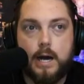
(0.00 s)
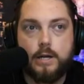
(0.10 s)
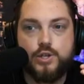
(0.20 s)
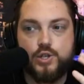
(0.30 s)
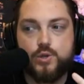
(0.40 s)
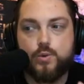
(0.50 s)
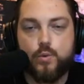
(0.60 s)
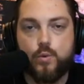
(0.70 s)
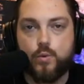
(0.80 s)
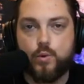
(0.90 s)
just
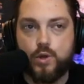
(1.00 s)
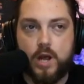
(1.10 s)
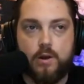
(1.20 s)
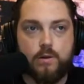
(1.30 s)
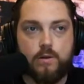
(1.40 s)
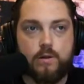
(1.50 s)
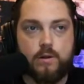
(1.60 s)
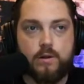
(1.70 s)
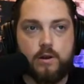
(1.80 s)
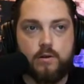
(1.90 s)

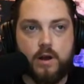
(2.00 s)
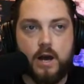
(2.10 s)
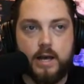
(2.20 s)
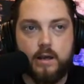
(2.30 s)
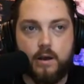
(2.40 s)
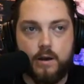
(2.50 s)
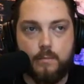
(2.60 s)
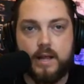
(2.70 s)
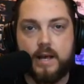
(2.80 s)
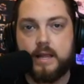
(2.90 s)
they're not going to
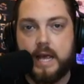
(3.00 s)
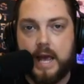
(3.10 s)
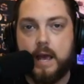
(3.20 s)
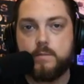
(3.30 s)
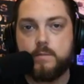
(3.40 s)
play the game.